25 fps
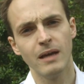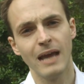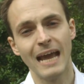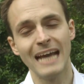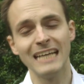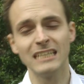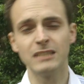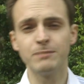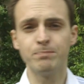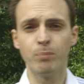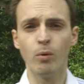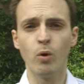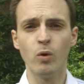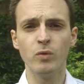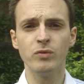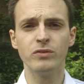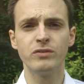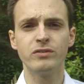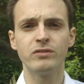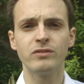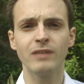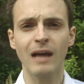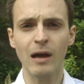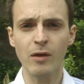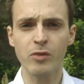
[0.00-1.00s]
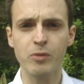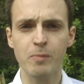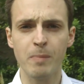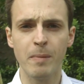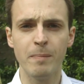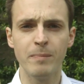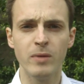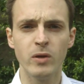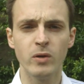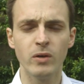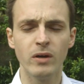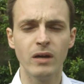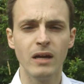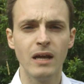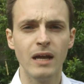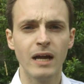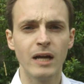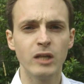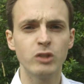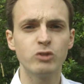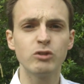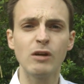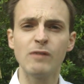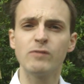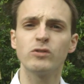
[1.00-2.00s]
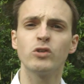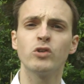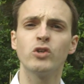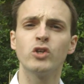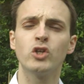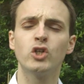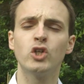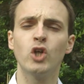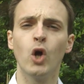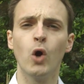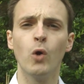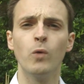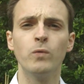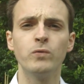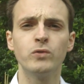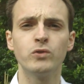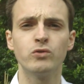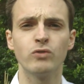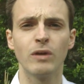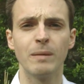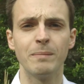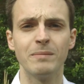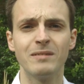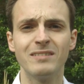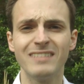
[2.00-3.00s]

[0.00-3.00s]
It spawns south of Bermuda and travels on the Gulf Stream,